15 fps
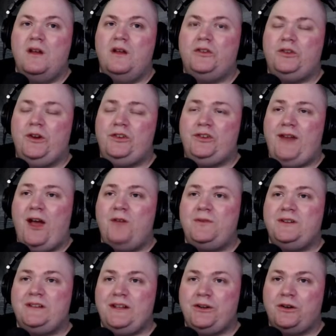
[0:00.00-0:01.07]
So here's an
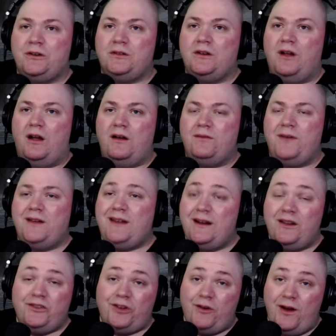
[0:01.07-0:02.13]
outfit leader of an
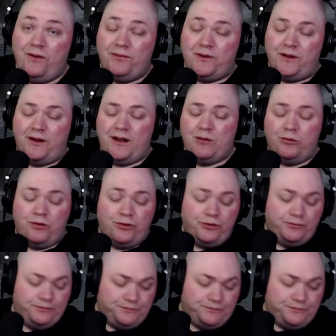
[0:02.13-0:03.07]
NSO outfit on Emerald.